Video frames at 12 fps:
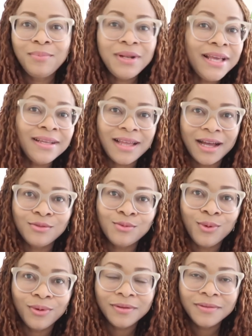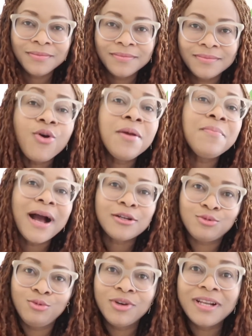playing that role. Going
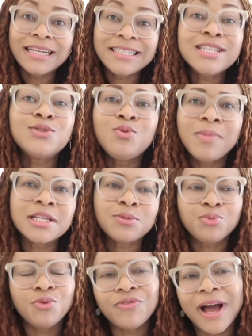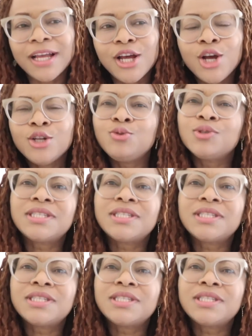back to looking at this woman's profile to